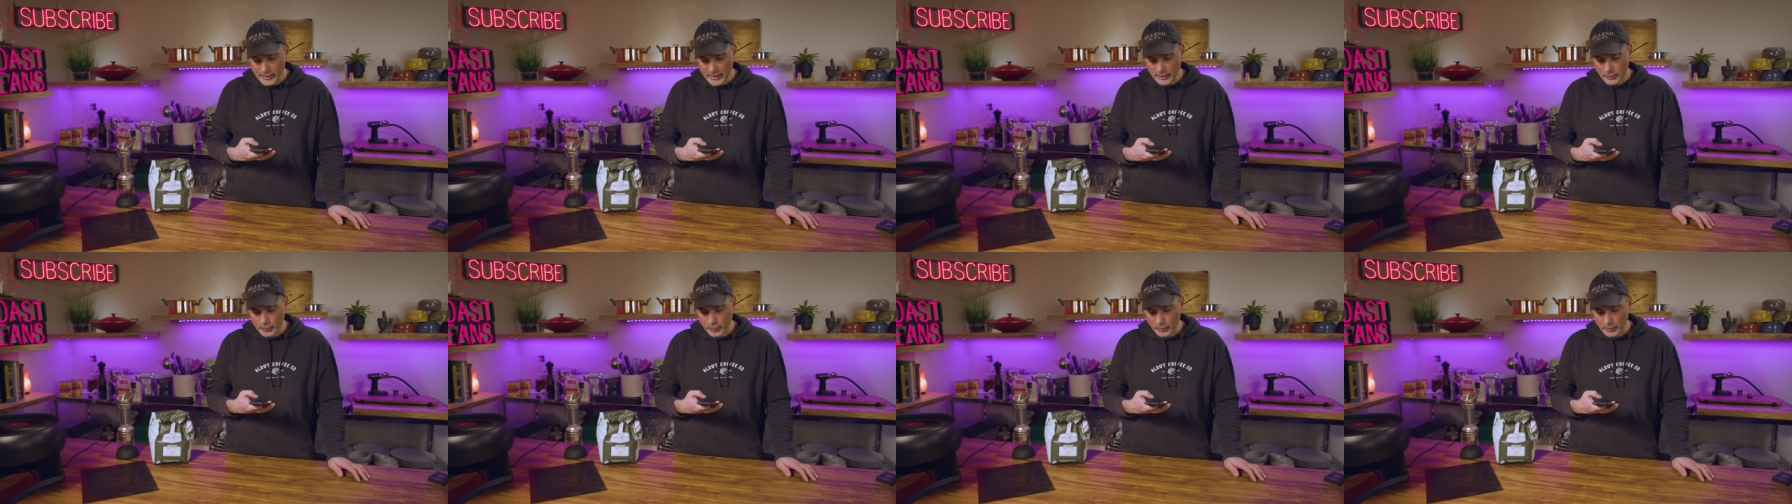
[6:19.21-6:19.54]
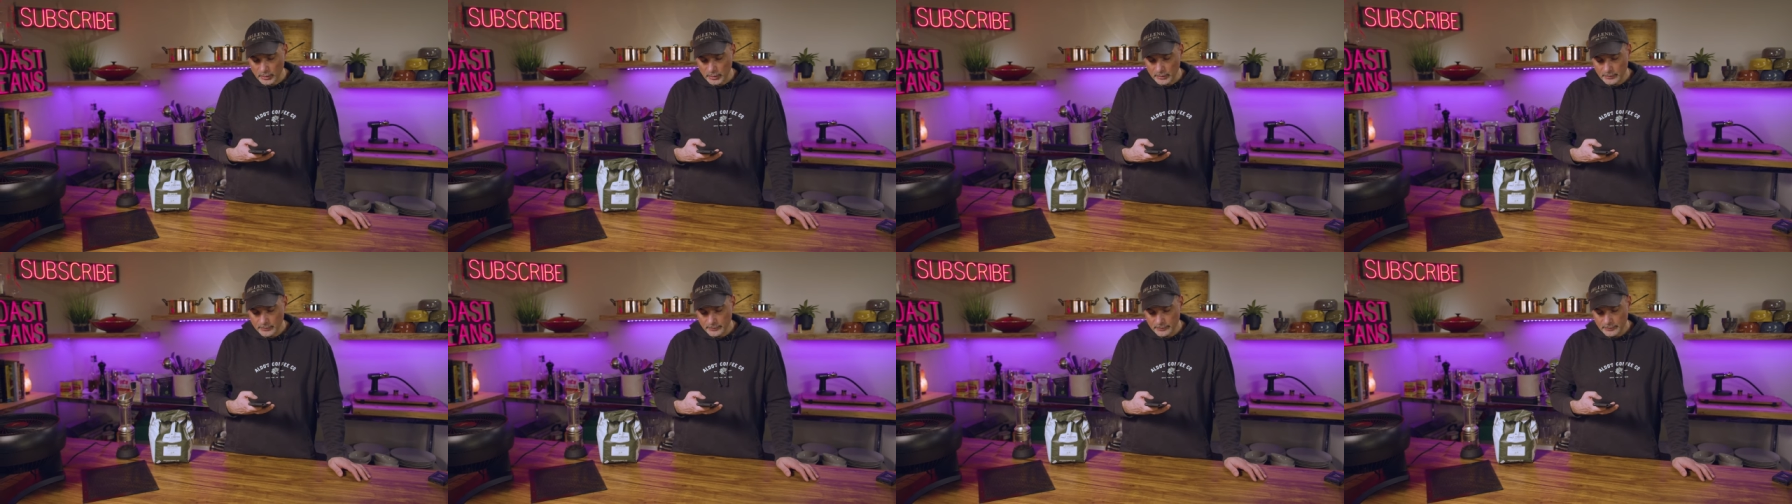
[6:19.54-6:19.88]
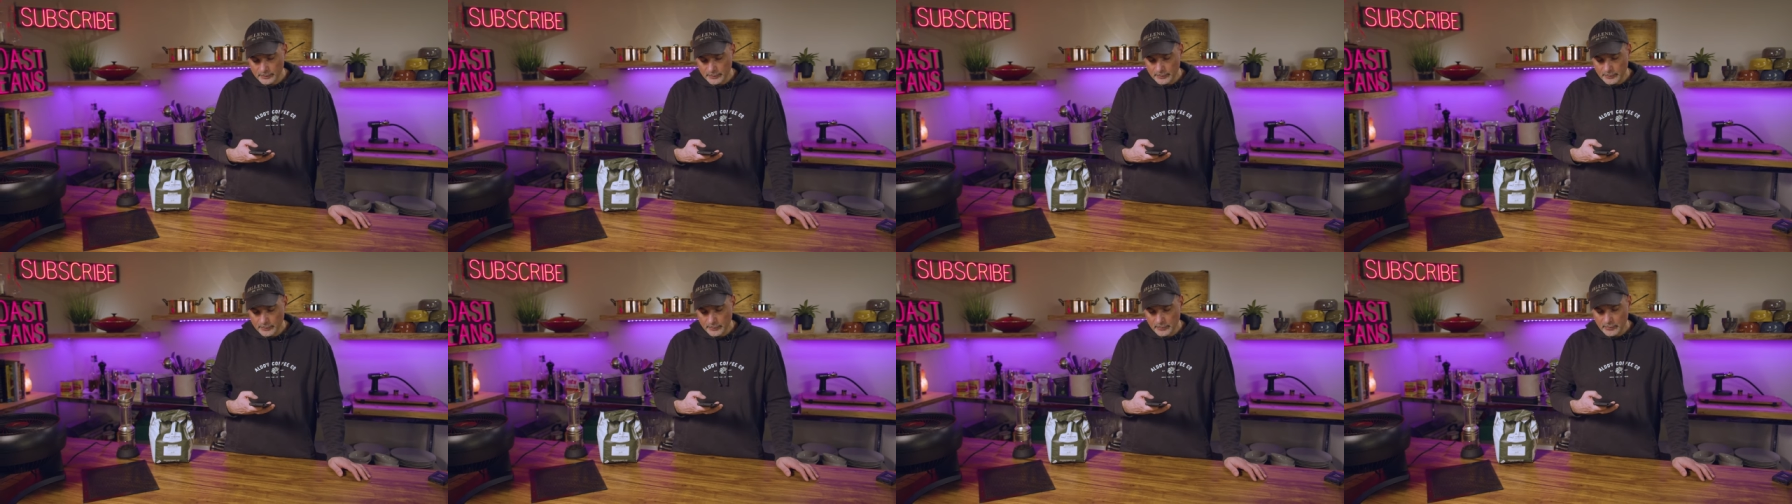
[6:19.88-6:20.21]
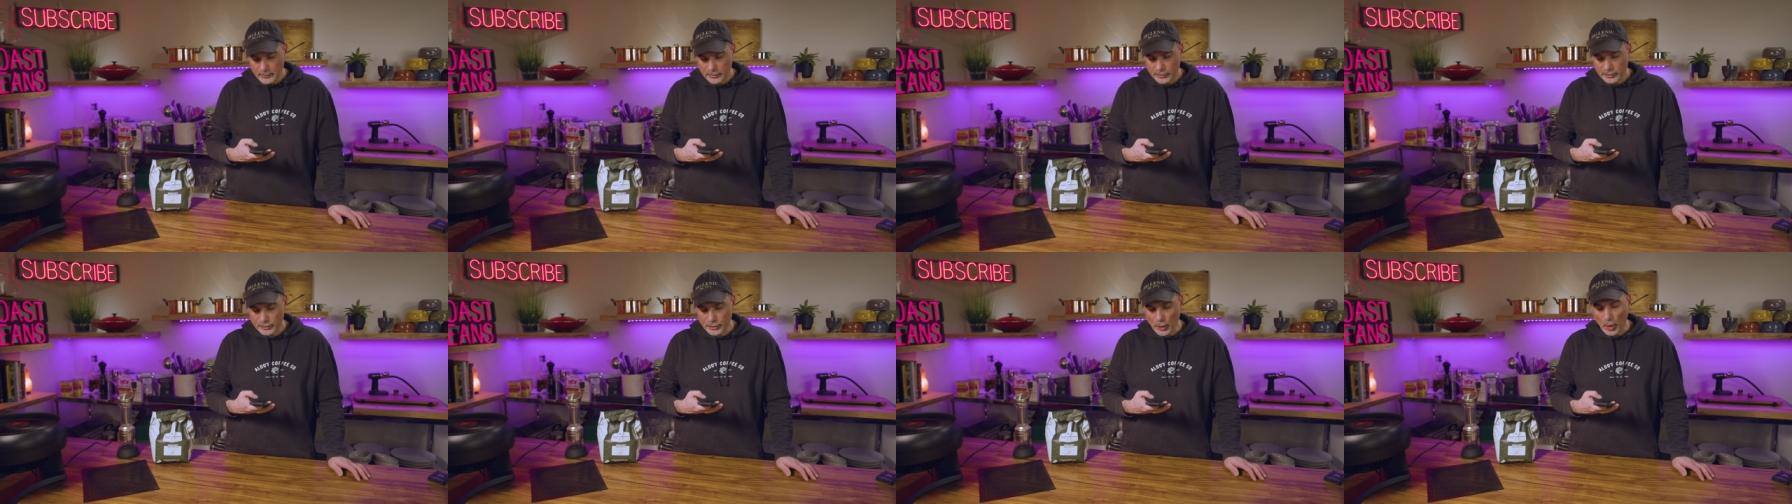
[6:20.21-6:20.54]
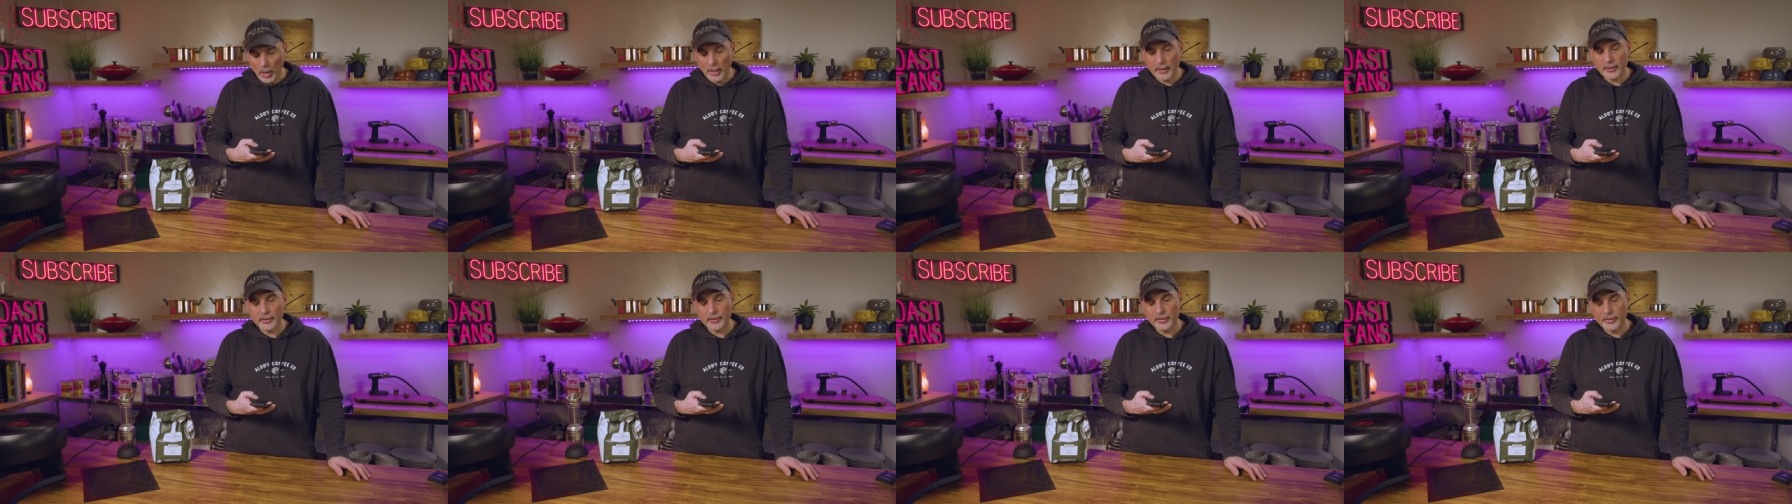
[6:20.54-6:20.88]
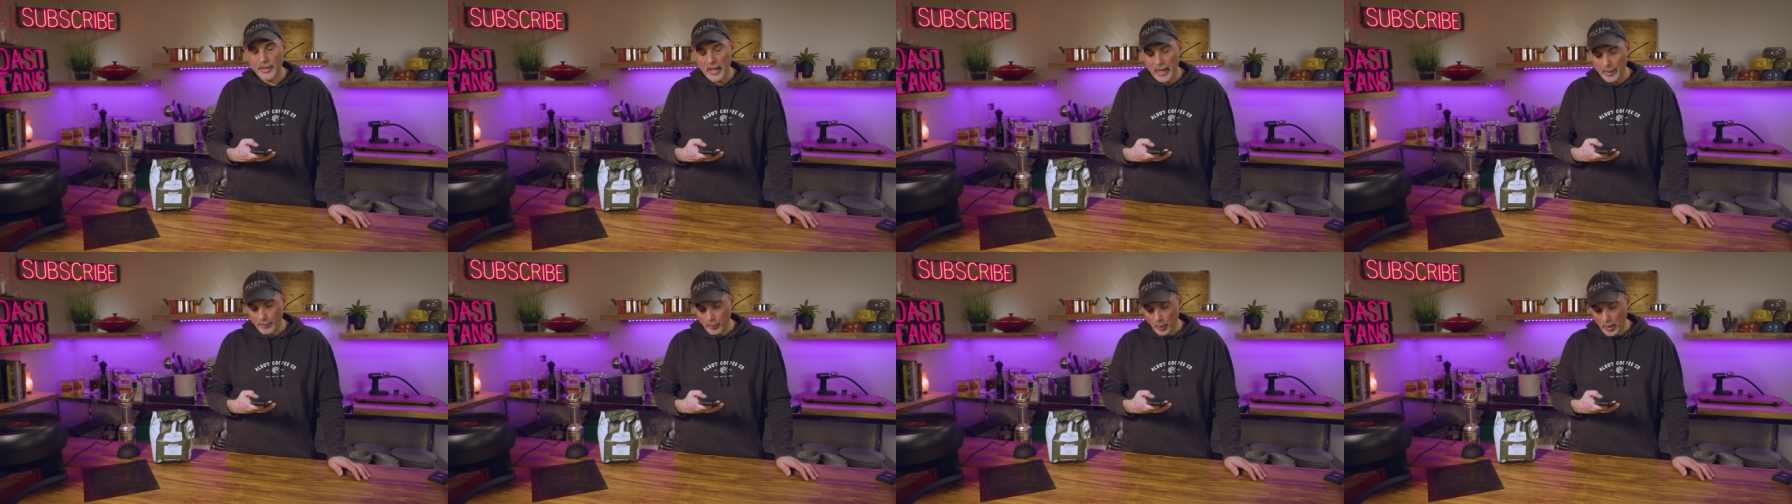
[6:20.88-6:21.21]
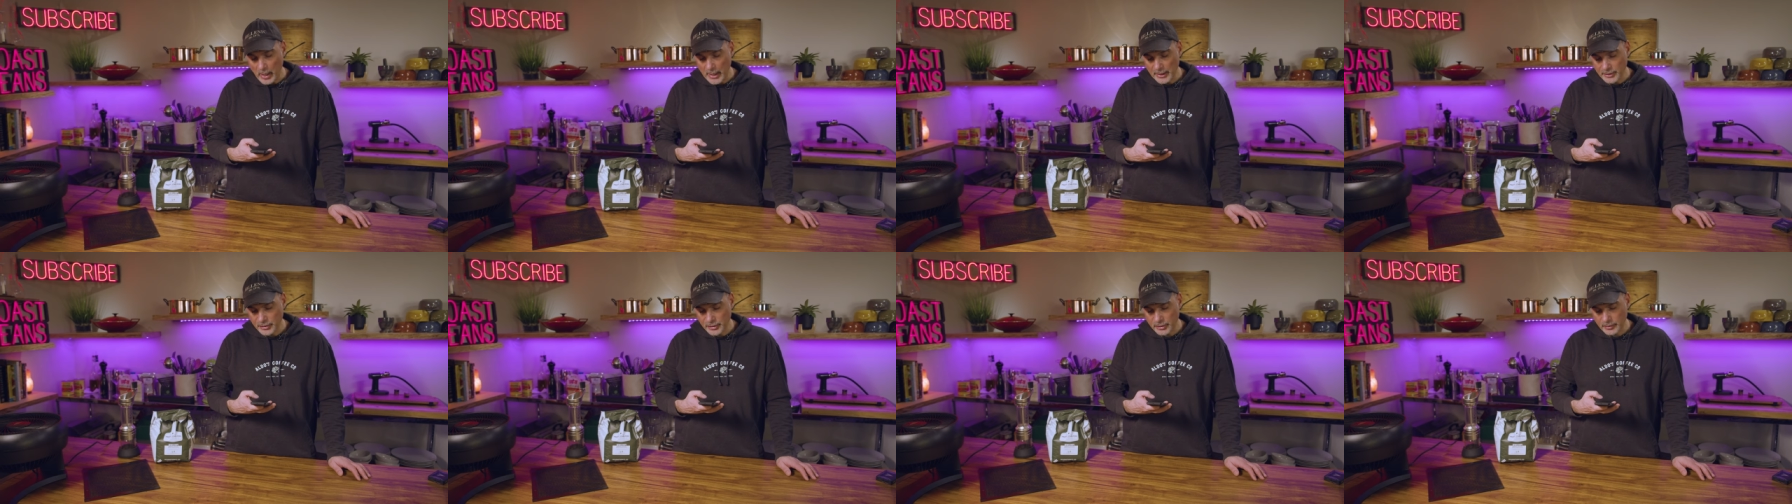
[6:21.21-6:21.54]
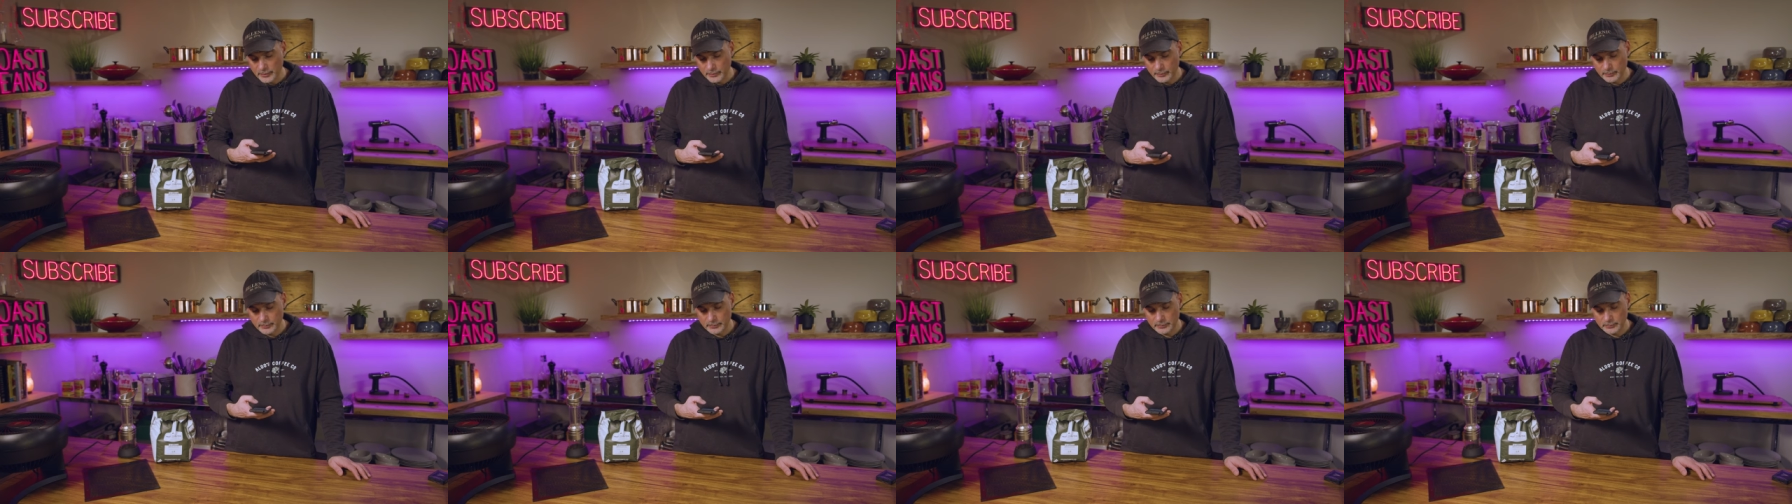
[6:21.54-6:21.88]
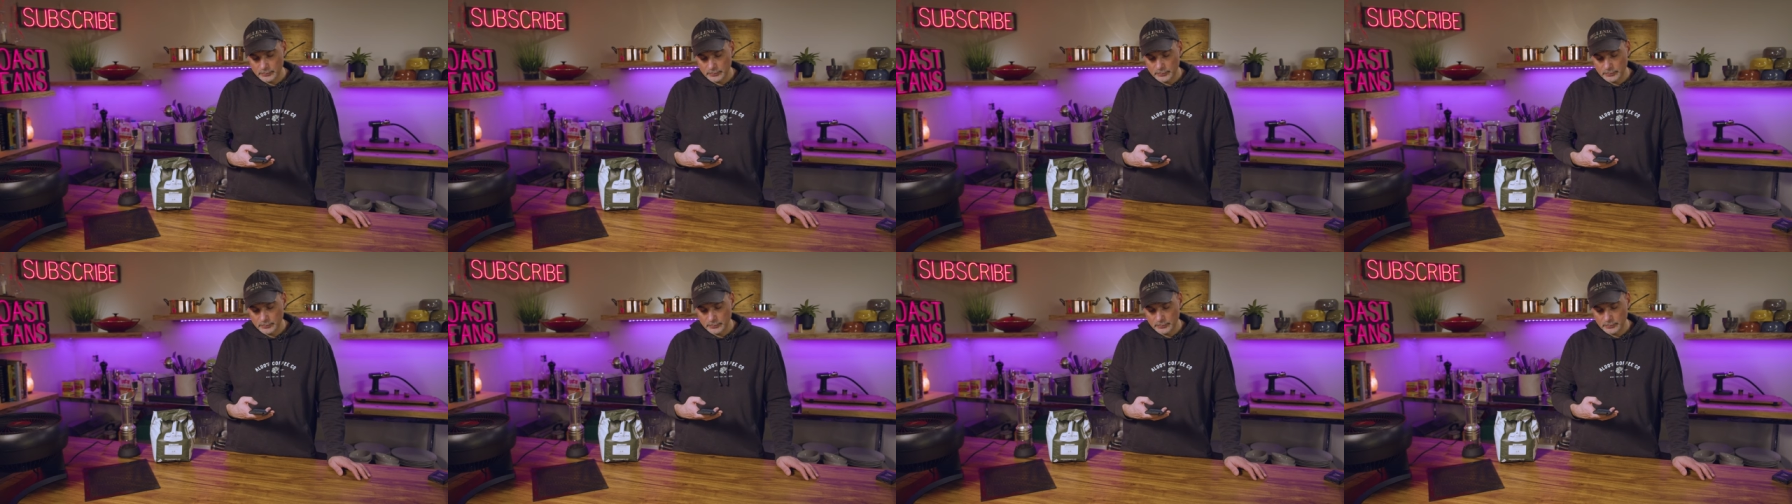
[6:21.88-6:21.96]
Okay Google, start stopwatch.